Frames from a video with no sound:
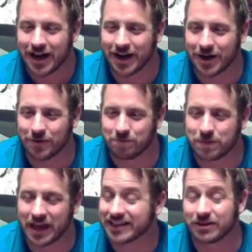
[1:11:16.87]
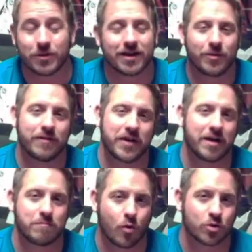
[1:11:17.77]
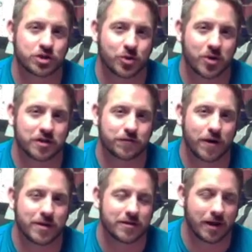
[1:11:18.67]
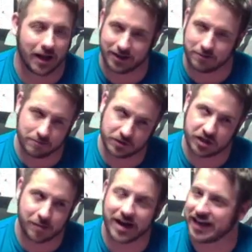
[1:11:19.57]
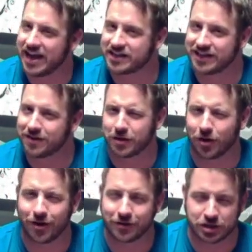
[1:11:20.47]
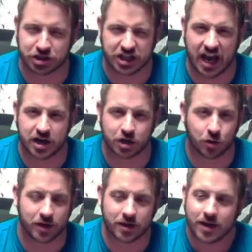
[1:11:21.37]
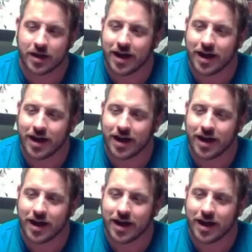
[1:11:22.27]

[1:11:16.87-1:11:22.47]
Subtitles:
Like I said, we've got more stories from it. Some I can't tell at all. I just can't do it.